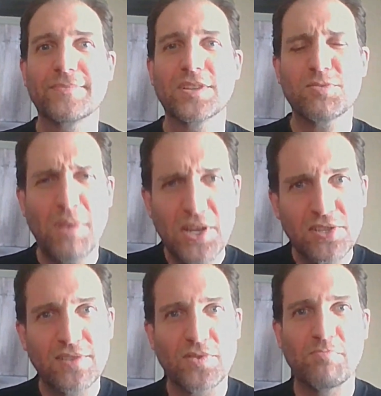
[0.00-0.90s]

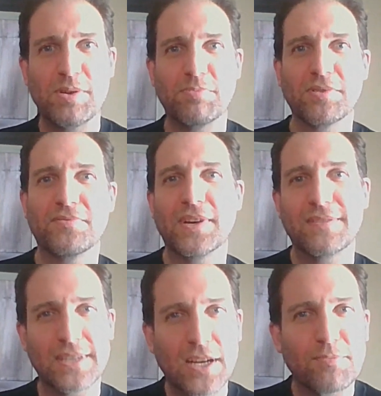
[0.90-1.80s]
especially for people of faith,
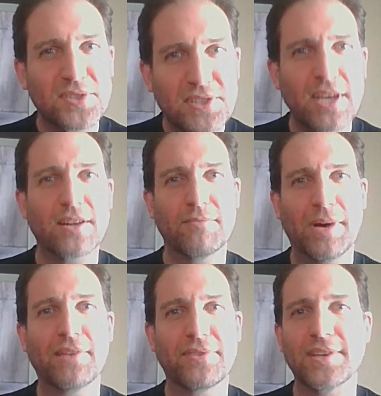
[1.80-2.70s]
to get upset
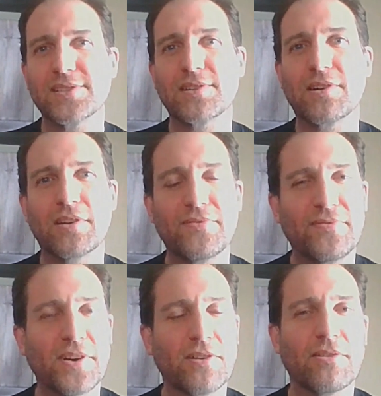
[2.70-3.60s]
about things that are
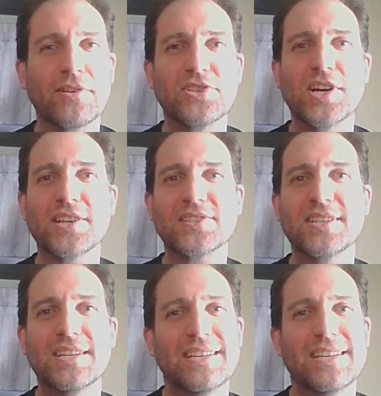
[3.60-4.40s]
unfair or unjust.